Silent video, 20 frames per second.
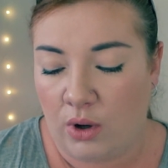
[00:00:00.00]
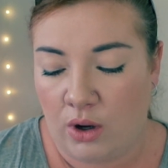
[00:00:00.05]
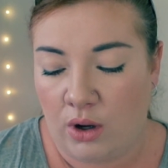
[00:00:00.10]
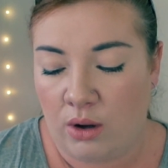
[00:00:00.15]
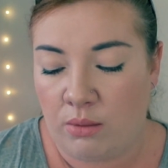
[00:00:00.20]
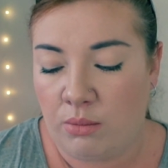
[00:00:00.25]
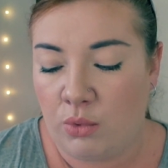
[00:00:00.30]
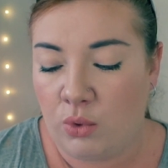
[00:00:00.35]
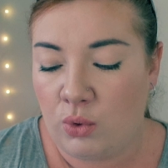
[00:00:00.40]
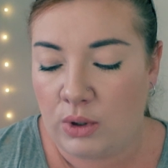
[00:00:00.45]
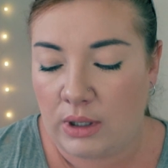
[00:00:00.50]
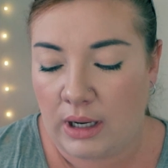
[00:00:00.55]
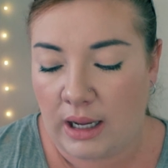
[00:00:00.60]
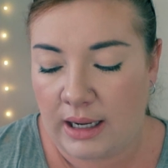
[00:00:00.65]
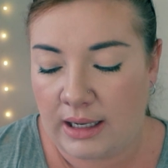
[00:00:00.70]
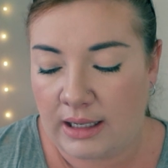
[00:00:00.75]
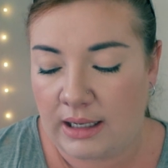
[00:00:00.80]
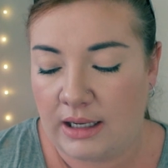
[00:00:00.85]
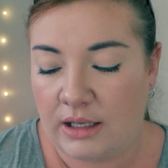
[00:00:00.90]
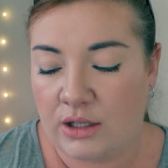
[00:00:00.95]
are more
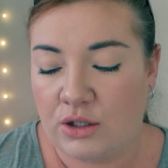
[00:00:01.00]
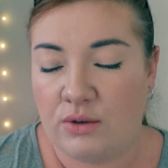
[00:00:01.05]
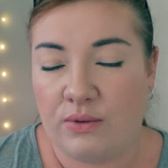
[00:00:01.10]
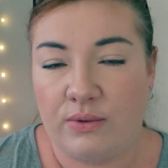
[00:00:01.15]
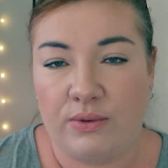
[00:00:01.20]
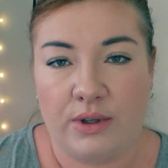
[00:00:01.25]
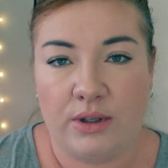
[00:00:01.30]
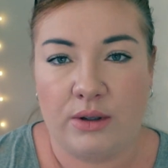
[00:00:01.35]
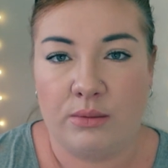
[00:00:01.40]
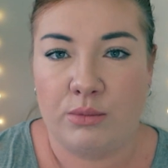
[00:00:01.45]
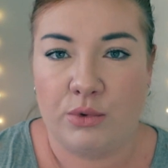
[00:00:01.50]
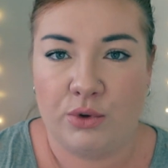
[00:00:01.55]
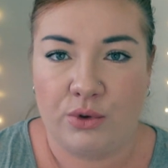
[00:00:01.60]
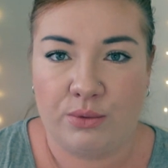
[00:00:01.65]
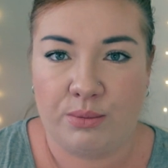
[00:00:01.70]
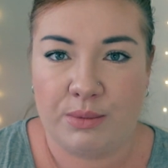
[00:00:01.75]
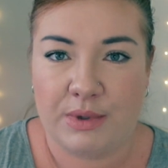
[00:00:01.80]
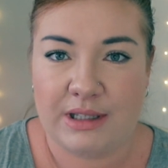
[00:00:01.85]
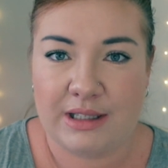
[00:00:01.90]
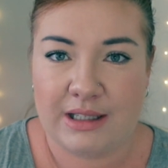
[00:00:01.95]
likely to feel
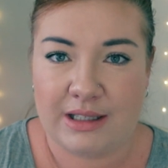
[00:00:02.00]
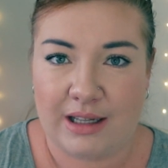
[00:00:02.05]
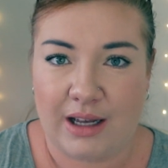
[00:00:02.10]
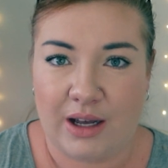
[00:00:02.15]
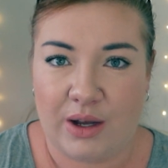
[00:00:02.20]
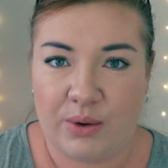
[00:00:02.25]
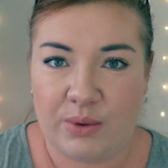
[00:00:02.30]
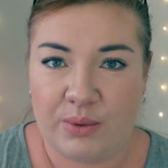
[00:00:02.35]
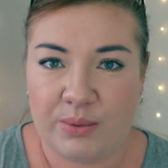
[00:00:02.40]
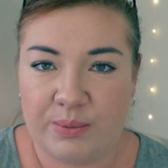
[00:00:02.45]
movements now.